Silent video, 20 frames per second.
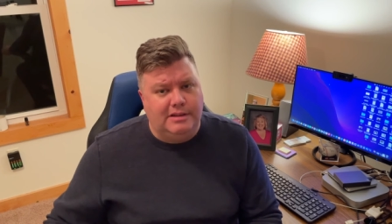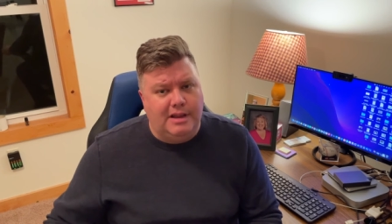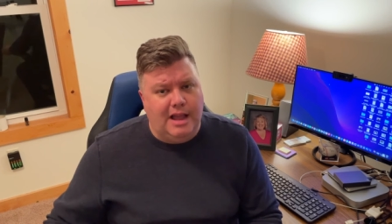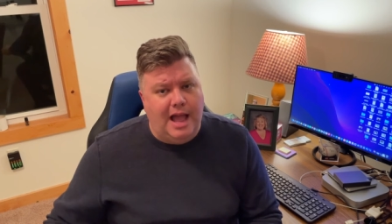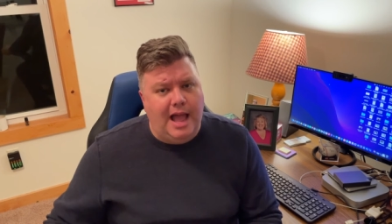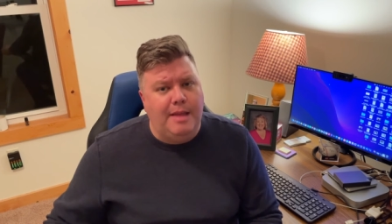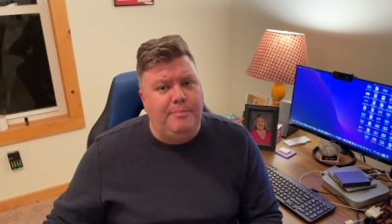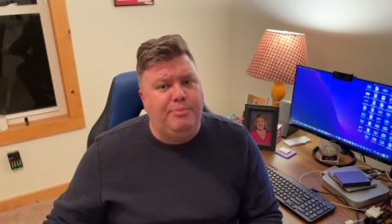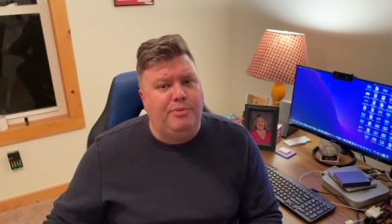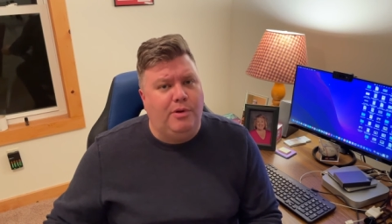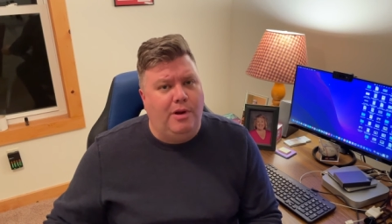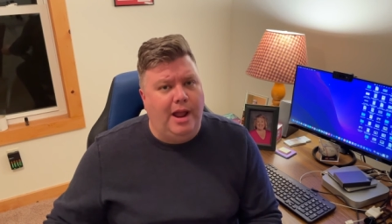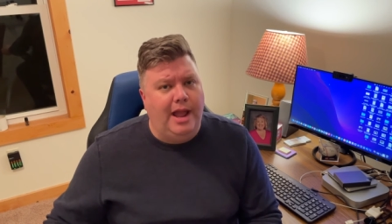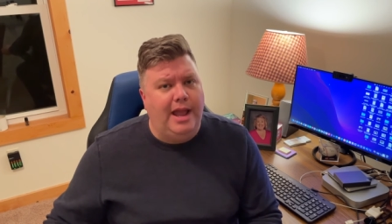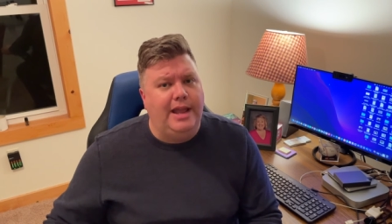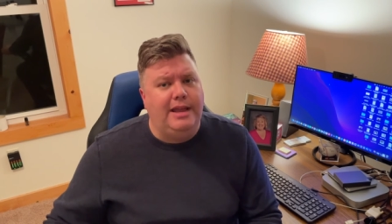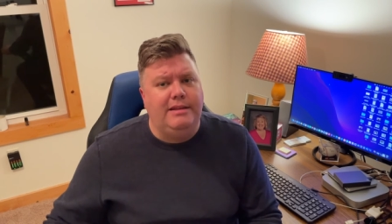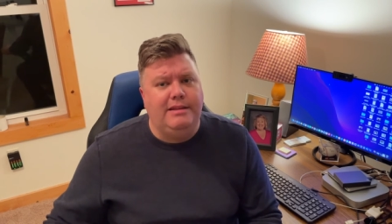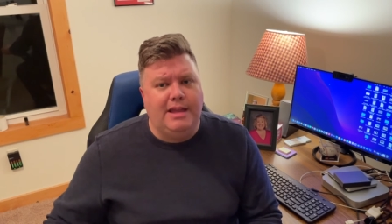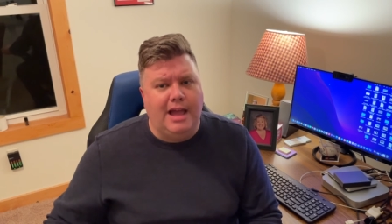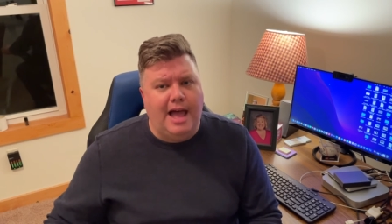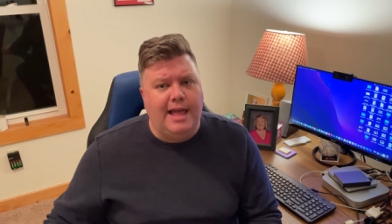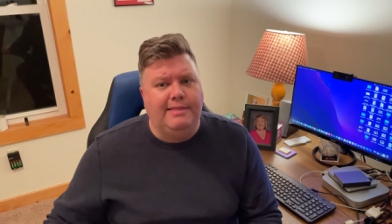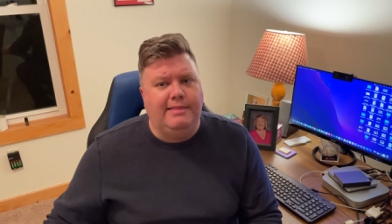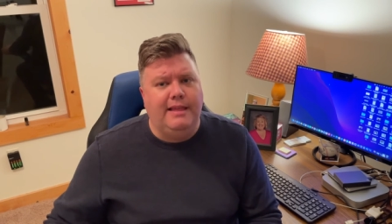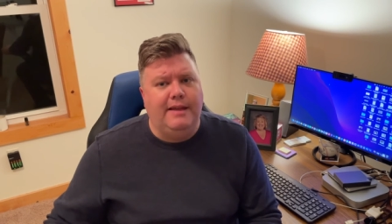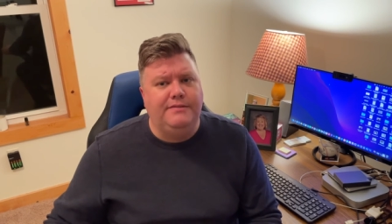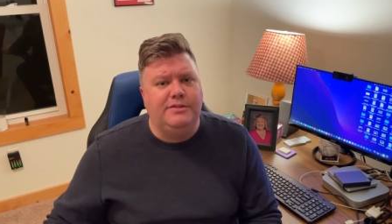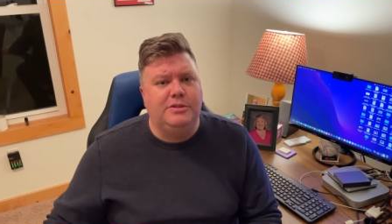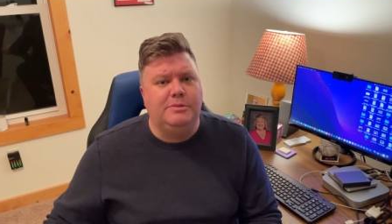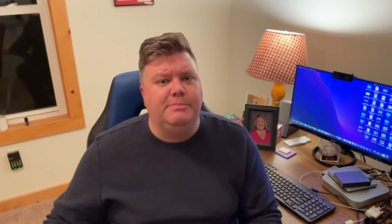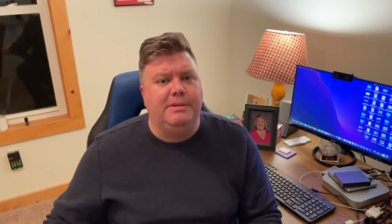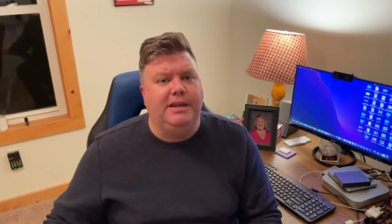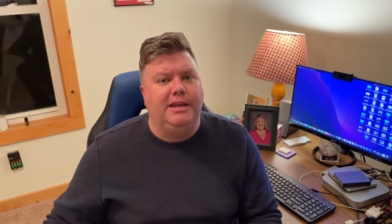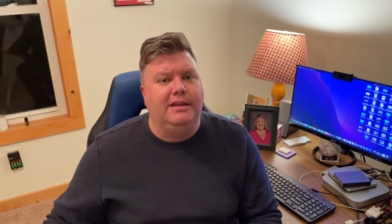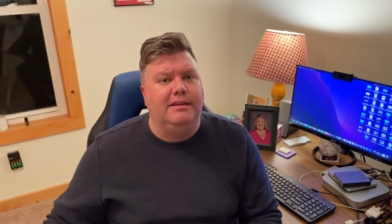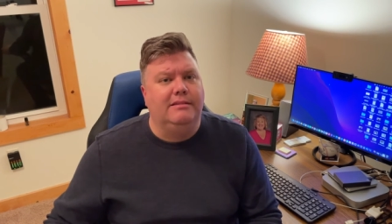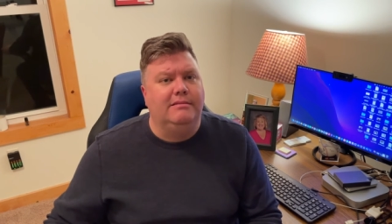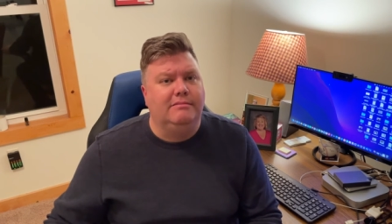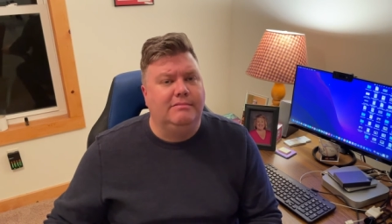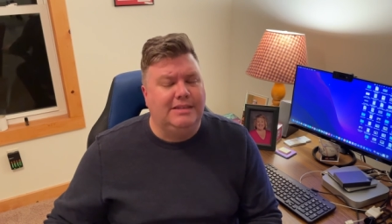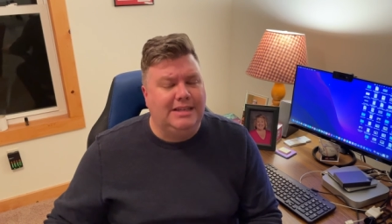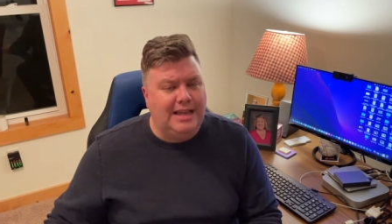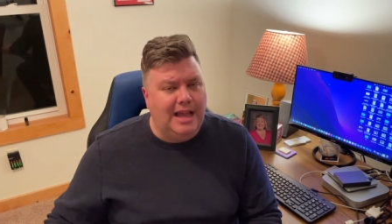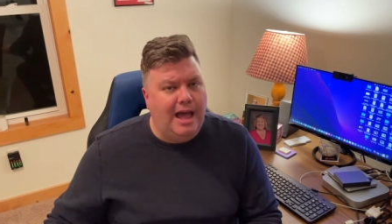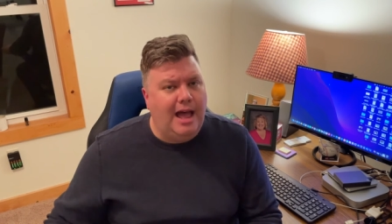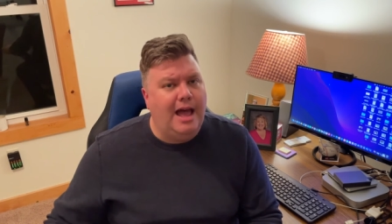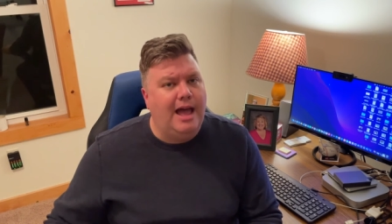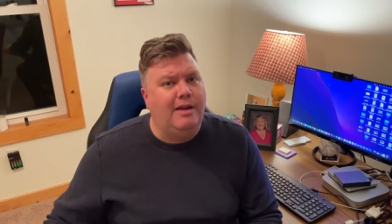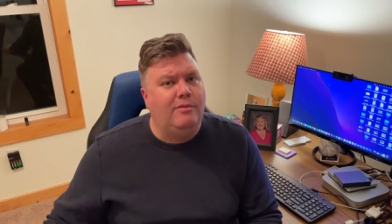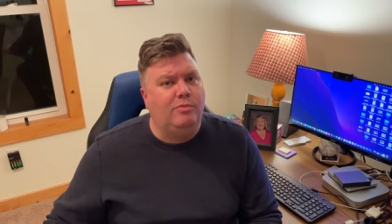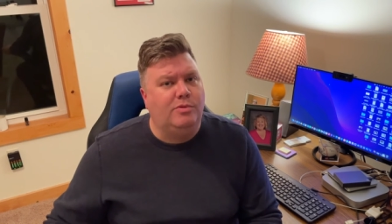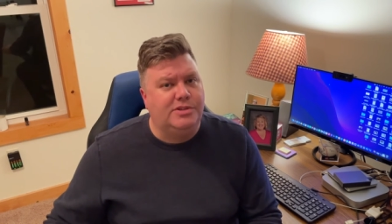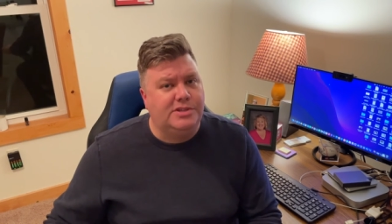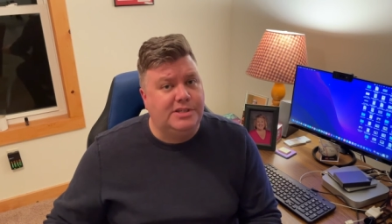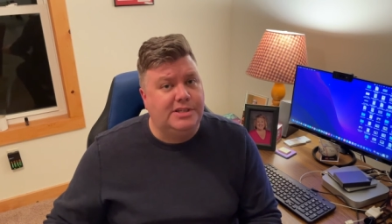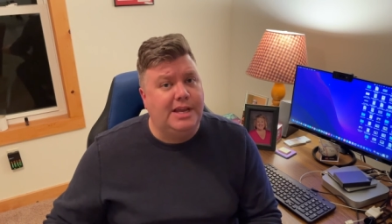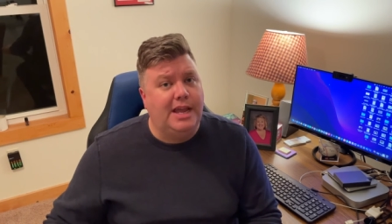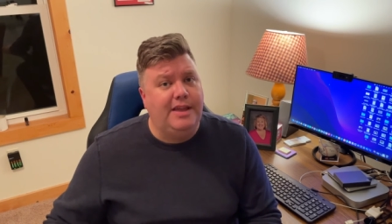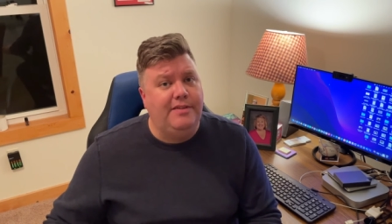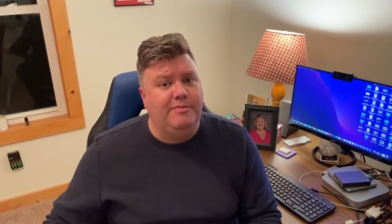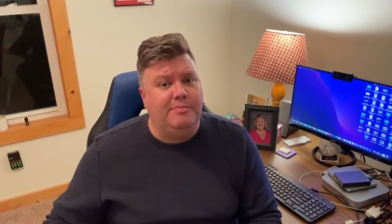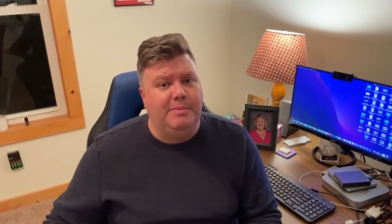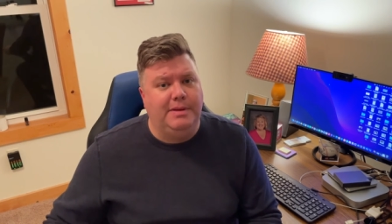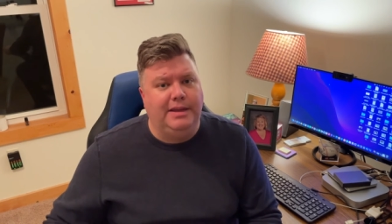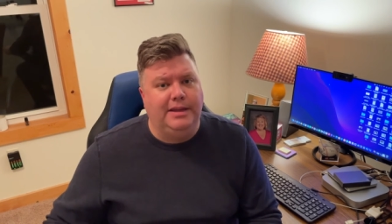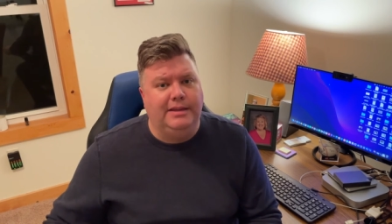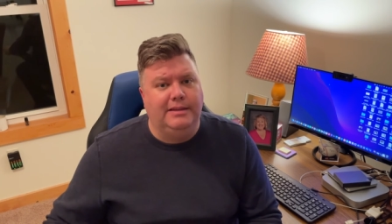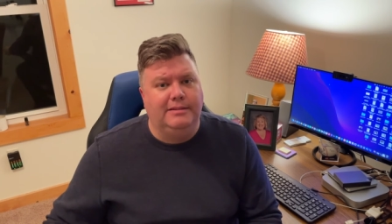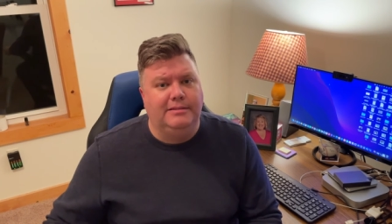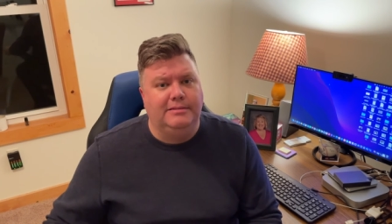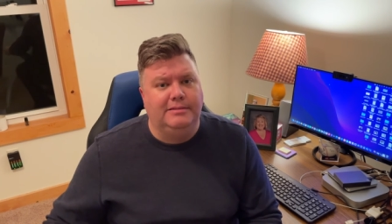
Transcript: I pray, God loves me. God will save me.